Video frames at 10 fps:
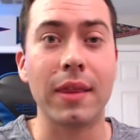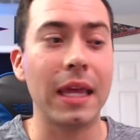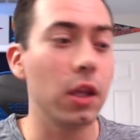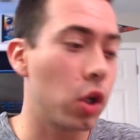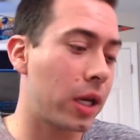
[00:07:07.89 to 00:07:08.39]

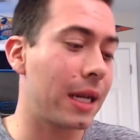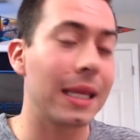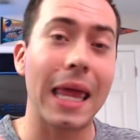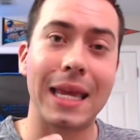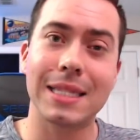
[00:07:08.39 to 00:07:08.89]
They look at it
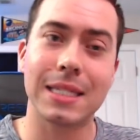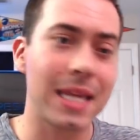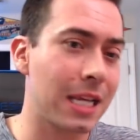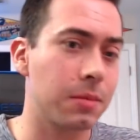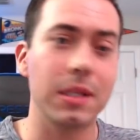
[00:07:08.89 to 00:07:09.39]
like it's a
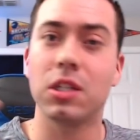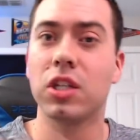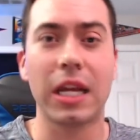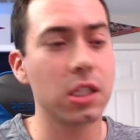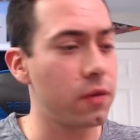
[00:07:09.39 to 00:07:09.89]
text message,
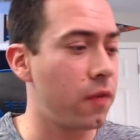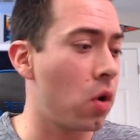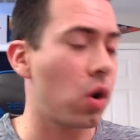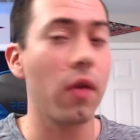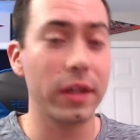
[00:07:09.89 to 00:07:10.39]
like it's a phone call.